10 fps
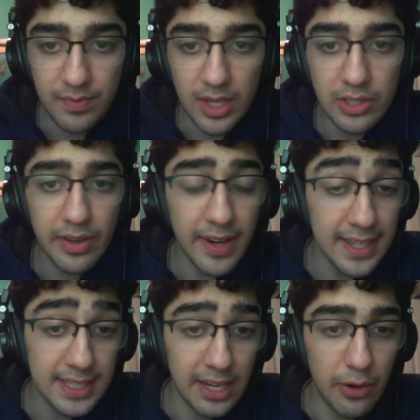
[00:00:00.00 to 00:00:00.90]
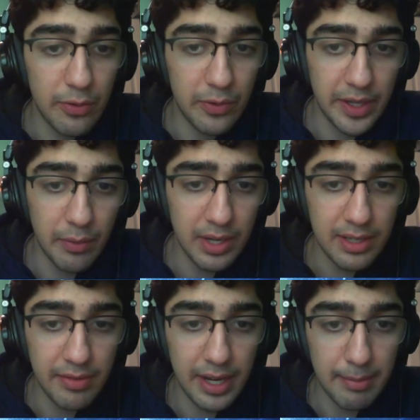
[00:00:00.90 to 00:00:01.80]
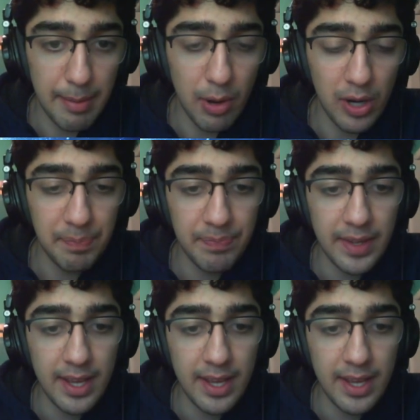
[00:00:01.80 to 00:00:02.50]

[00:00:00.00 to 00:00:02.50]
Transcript: So here I decided to go for rook e1, defending my pawn,